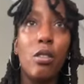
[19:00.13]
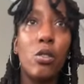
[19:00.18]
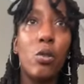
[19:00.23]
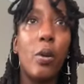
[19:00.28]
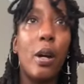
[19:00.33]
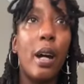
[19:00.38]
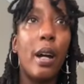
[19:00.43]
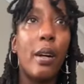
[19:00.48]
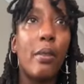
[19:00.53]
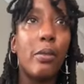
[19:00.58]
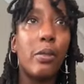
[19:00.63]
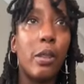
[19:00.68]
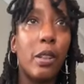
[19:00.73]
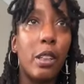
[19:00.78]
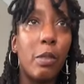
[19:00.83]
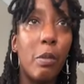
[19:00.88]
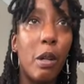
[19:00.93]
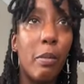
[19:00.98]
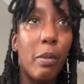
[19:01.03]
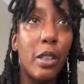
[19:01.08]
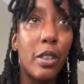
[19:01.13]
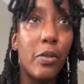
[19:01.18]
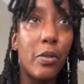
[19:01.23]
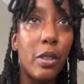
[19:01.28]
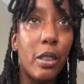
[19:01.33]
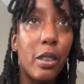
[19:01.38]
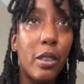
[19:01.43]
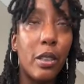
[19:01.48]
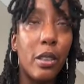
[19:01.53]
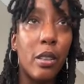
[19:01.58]
Do I have sex with my best
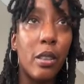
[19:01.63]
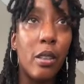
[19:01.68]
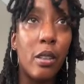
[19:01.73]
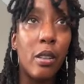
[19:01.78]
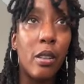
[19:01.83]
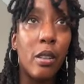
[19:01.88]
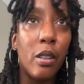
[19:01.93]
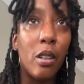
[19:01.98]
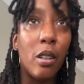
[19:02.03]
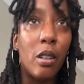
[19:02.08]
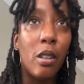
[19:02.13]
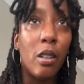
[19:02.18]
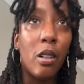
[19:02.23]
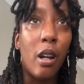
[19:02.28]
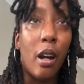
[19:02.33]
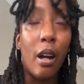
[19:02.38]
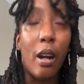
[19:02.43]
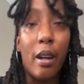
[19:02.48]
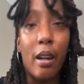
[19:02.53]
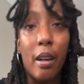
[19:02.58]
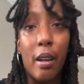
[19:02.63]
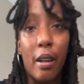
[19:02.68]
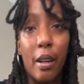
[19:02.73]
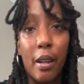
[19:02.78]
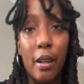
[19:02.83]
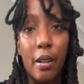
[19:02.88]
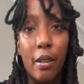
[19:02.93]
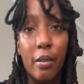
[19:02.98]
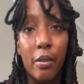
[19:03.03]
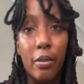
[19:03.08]
friends? I
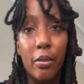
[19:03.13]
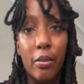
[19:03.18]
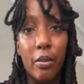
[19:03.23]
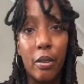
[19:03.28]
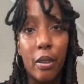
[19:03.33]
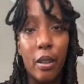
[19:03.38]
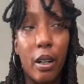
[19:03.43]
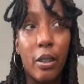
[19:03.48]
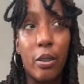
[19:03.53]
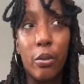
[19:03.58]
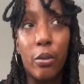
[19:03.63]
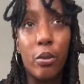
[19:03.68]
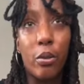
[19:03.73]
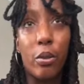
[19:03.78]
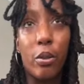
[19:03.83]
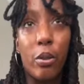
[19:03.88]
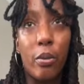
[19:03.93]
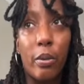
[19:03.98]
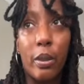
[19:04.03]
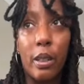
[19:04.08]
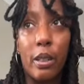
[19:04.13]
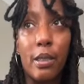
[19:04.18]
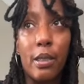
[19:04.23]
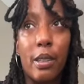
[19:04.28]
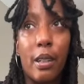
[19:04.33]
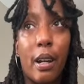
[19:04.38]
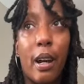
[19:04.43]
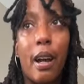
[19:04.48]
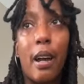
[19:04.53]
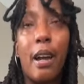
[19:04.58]
have. I don't always.
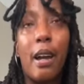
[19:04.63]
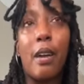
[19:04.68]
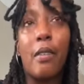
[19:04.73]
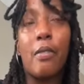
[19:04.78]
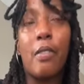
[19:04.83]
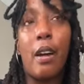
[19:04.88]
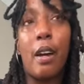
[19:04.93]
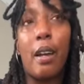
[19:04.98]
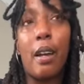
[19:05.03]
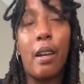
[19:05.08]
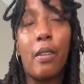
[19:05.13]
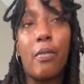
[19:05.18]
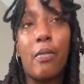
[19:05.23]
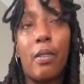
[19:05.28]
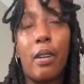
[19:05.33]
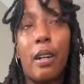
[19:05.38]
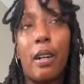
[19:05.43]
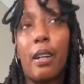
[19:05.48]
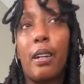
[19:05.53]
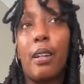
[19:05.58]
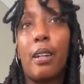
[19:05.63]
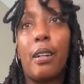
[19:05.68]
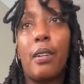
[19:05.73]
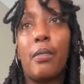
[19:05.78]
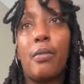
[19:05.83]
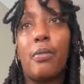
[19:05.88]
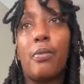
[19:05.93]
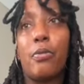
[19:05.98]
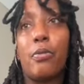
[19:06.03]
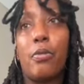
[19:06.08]
Like, I
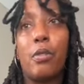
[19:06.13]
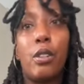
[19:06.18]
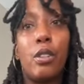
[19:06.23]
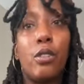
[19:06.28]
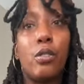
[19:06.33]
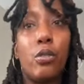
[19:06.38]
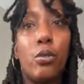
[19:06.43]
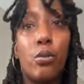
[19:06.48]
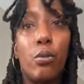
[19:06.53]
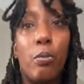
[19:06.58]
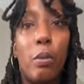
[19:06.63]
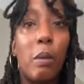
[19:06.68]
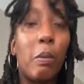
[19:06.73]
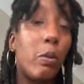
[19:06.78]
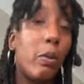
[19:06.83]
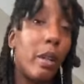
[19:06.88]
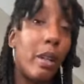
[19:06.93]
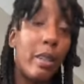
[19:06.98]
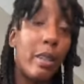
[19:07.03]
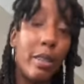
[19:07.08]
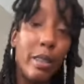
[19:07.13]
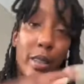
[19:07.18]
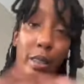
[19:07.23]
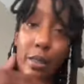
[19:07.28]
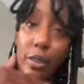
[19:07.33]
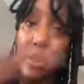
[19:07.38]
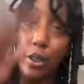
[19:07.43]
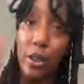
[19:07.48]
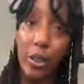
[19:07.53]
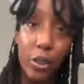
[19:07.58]
have friends who maybe we had
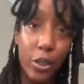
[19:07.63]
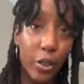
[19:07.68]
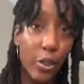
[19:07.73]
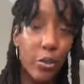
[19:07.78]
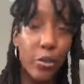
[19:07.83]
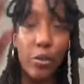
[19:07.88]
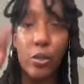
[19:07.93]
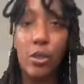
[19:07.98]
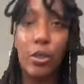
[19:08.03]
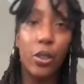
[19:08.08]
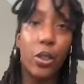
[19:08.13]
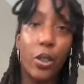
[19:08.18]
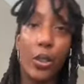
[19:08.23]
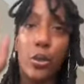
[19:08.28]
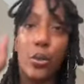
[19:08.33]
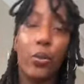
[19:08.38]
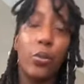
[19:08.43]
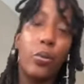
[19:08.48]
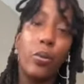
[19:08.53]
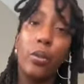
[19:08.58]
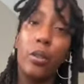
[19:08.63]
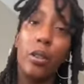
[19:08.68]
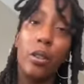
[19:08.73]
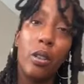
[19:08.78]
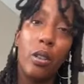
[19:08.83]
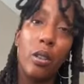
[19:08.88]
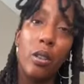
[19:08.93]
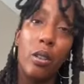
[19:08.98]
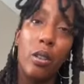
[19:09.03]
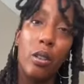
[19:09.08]
sex years ago,
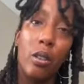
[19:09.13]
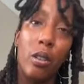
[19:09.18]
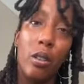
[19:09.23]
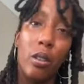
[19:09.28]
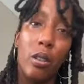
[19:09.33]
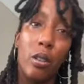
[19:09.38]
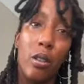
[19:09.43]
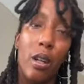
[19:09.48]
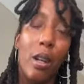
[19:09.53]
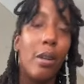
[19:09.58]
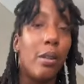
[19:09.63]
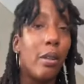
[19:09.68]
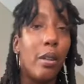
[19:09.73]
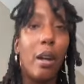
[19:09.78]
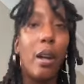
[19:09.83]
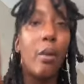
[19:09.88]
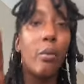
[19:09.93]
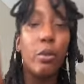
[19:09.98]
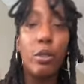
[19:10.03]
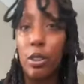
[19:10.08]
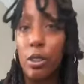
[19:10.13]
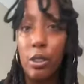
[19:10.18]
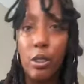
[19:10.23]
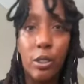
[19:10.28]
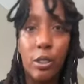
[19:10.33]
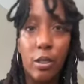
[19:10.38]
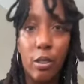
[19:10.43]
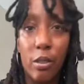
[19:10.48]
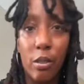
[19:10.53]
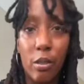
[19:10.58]
and now we're
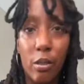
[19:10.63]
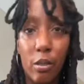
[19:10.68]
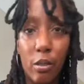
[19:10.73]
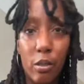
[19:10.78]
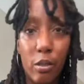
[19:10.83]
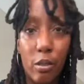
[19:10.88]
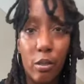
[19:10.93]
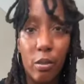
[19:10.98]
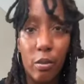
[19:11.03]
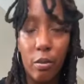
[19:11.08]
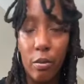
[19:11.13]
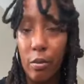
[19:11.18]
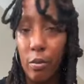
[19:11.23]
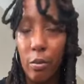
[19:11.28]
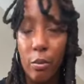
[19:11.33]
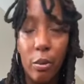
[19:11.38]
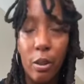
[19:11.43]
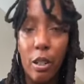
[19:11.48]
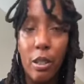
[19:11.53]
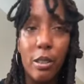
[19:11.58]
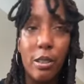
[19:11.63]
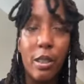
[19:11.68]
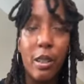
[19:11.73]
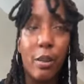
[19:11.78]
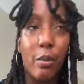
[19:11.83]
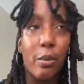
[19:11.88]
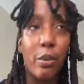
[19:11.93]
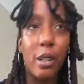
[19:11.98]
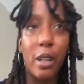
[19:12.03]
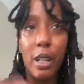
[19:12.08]
just, it's
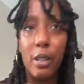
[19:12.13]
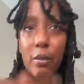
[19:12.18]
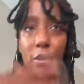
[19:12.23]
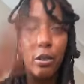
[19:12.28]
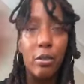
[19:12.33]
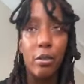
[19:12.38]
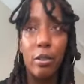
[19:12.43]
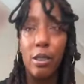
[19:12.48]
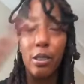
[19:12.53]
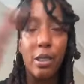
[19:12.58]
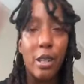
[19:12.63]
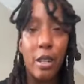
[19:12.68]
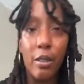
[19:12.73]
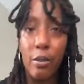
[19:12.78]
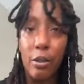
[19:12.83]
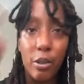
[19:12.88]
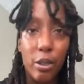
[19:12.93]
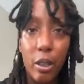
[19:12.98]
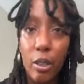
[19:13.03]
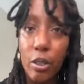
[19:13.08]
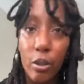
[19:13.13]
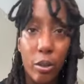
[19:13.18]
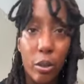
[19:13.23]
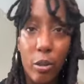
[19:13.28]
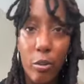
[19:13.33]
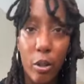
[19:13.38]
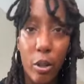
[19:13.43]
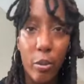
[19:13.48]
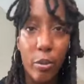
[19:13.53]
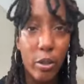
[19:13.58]
like we're not even, it's not even sexual
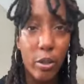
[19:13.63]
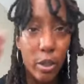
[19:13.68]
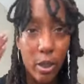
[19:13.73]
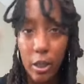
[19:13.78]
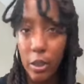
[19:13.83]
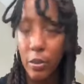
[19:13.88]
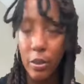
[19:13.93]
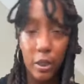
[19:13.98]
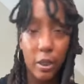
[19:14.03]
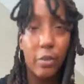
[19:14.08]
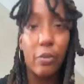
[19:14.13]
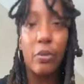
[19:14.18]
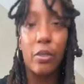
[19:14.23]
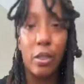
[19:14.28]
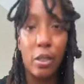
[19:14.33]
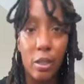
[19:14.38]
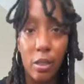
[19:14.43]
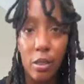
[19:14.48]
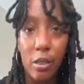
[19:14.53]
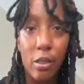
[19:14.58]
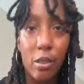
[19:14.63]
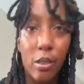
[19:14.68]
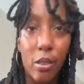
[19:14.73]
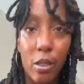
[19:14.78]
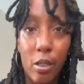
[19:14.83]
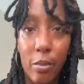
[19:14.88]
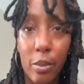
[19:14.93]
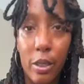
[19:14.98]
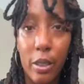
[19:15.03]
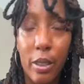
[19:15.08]
anymore. We're just fucking friends. You
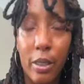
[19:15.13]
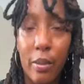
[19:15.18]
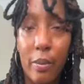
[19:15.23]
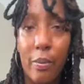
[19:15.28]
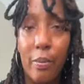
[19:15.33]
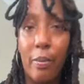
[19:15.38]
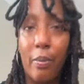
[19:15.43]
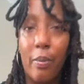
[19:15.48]
know what I'm saying?